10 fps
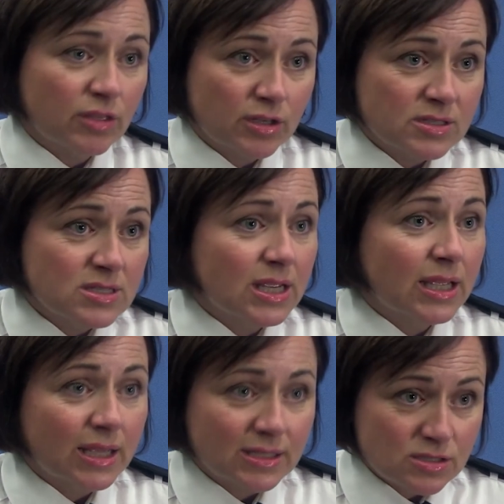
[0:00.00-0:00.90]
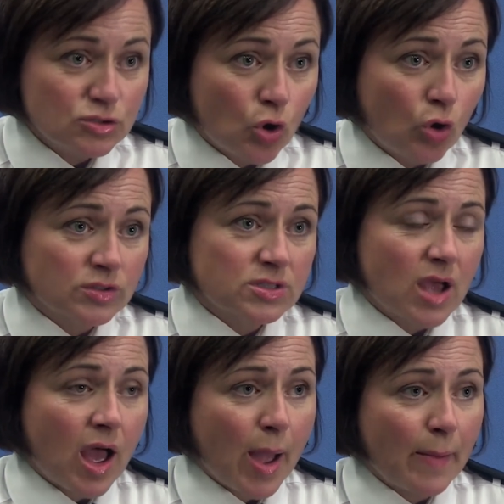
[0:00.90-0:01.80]
that it's not,
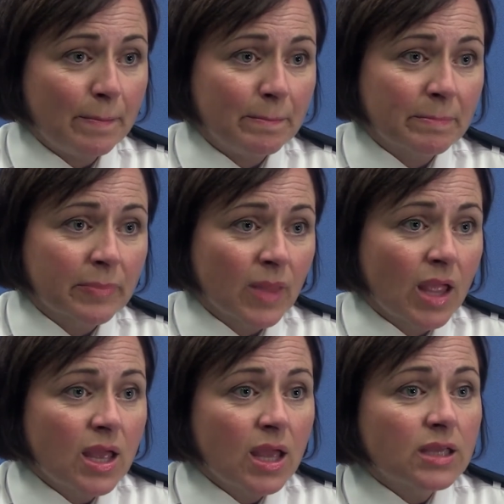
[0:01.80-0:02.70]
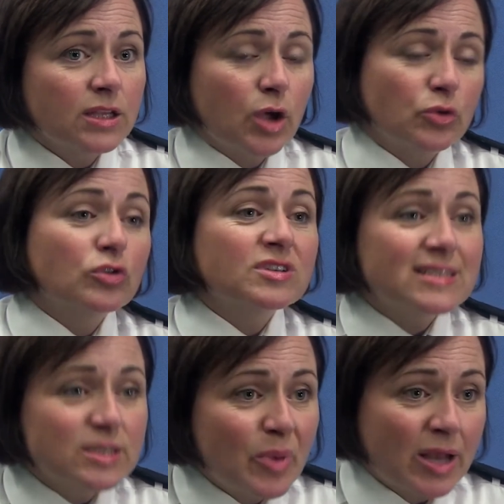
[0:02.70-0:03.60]
you know, not as
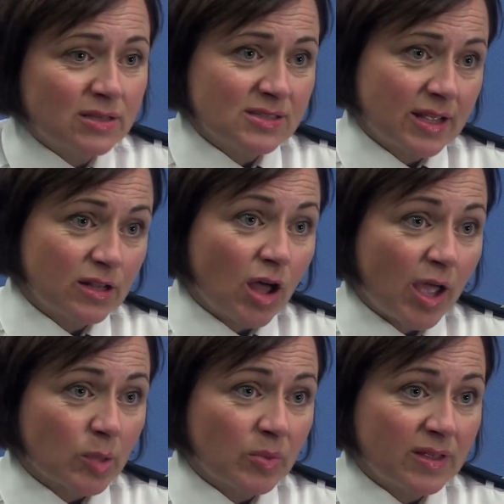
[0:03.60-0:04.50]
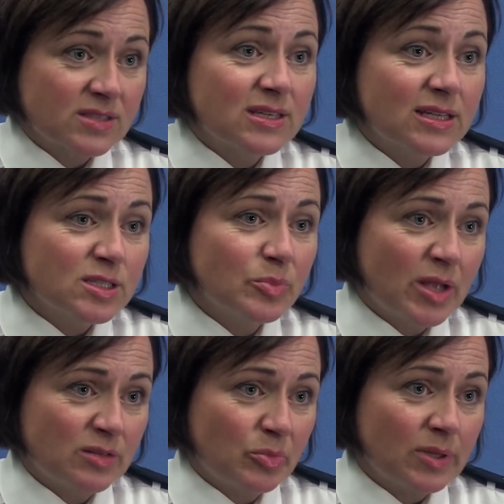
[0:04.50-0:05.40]
independent as they'd like, but there's the
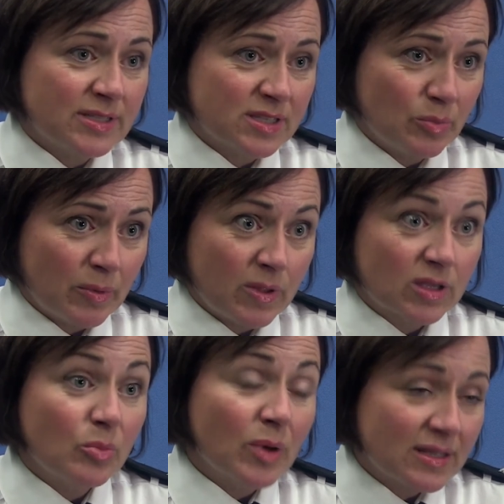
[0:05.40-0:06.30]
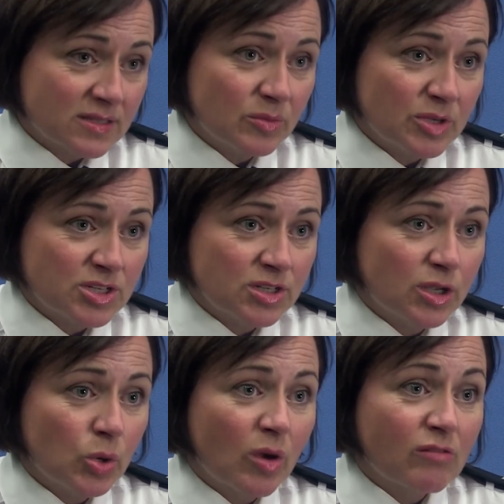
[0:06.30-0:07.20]
Independent Police Complaints Commission
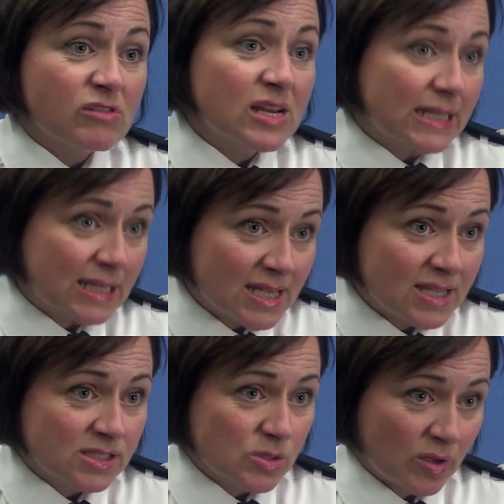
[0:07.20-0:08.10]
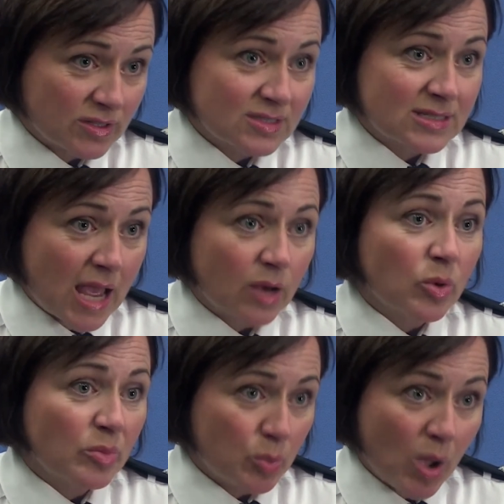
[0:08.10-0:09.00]
who are really keen to understand
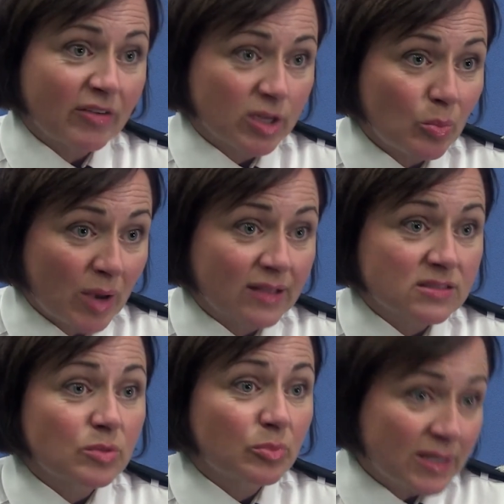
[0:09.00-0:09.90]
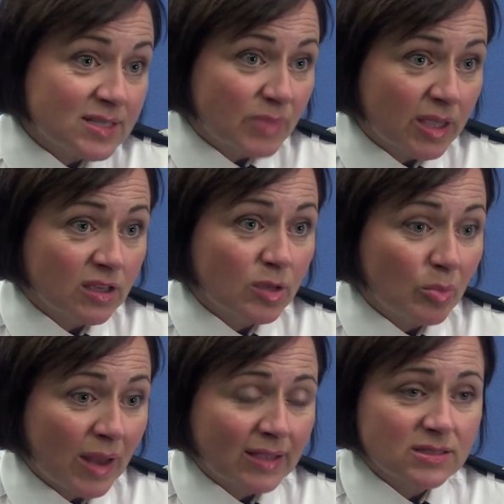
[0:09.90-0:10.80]
when people have a complaint. So please make a
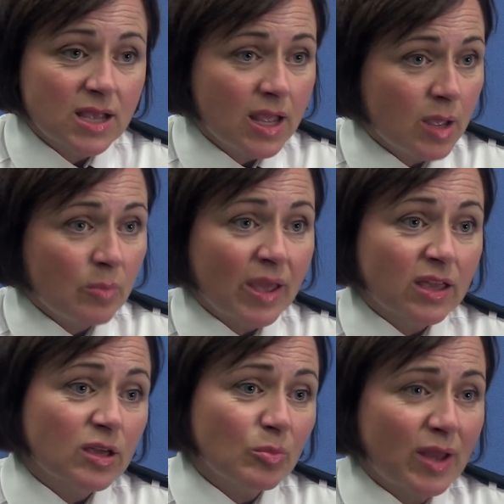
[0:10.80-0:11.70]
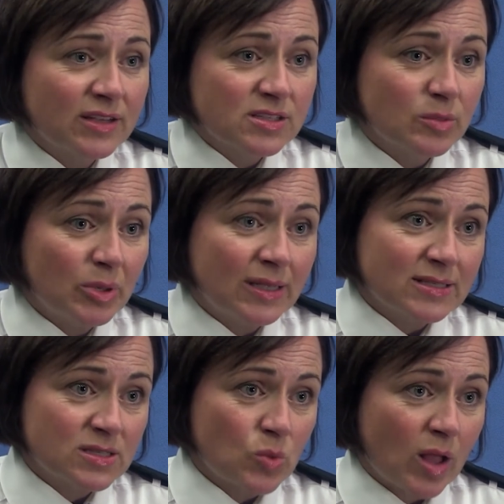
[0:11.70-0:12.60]
complaint. Make a complaint to the
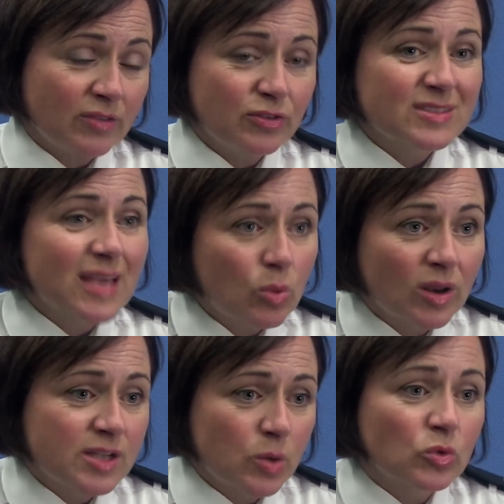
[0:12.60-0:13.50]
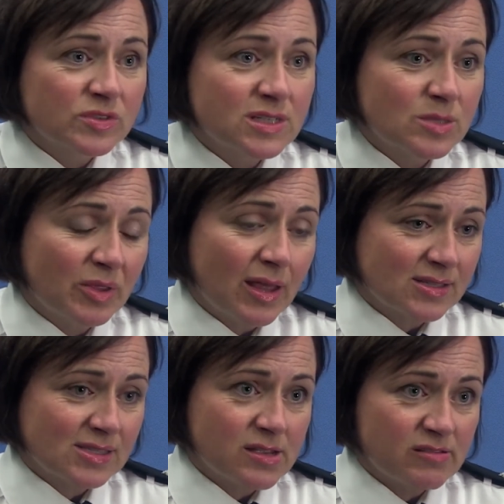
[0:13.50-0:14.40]
police as well. If you say, well, I don't want it to be that
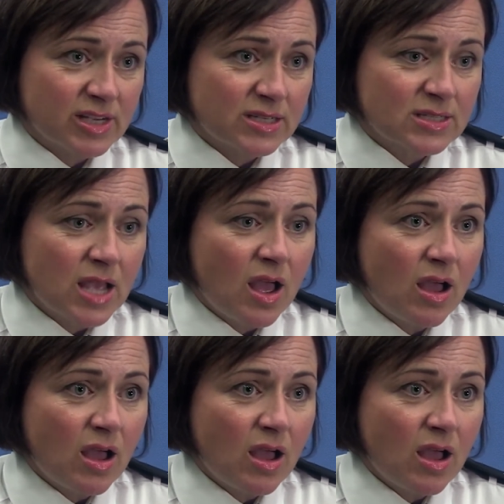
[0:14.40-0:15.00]
serious,